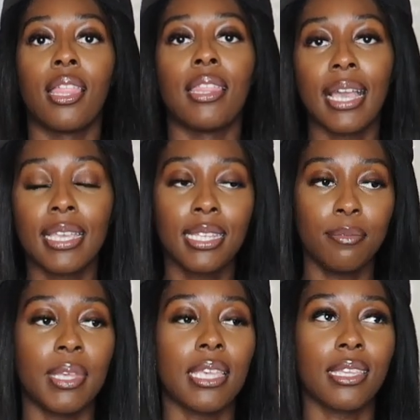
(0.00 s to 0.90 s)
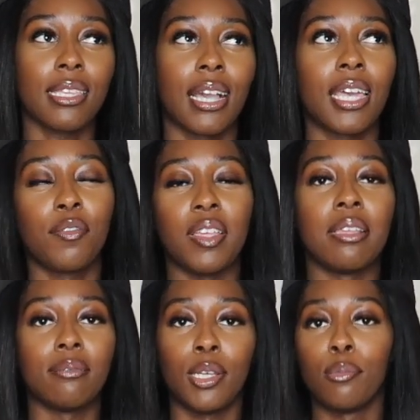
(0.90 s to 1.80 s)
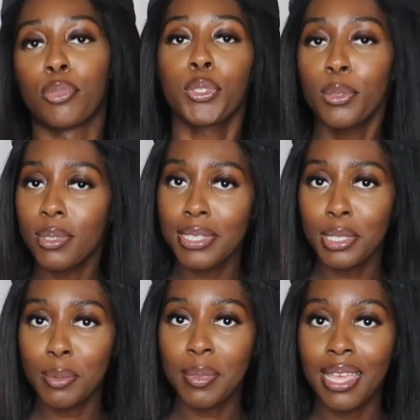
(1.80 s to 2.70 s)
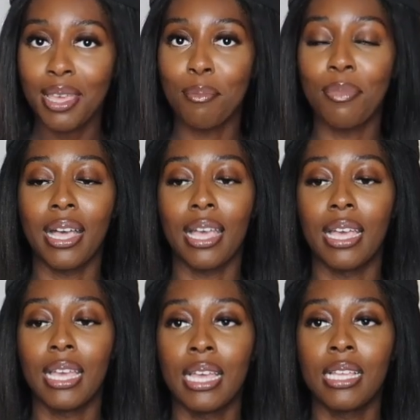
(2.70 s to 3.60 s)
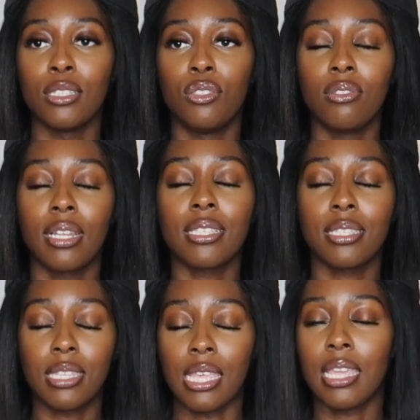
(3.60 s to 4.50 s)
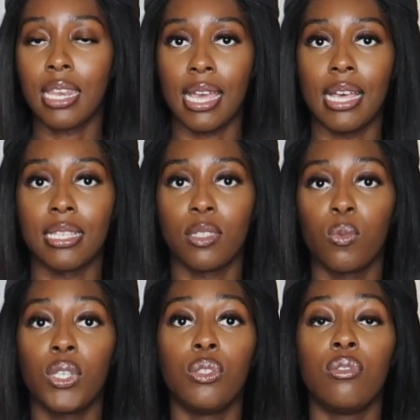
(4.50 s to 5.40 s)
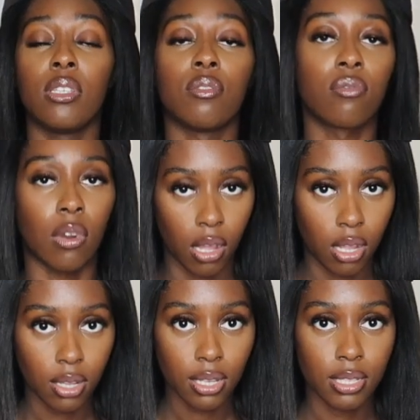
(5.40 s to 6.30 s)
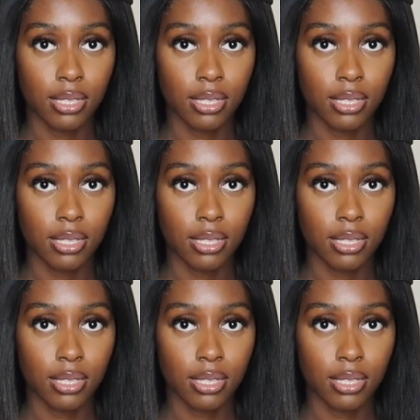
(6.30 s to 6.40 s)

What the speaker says: That can be kind of a bruise a little bit, but do not see it as what you did wrong.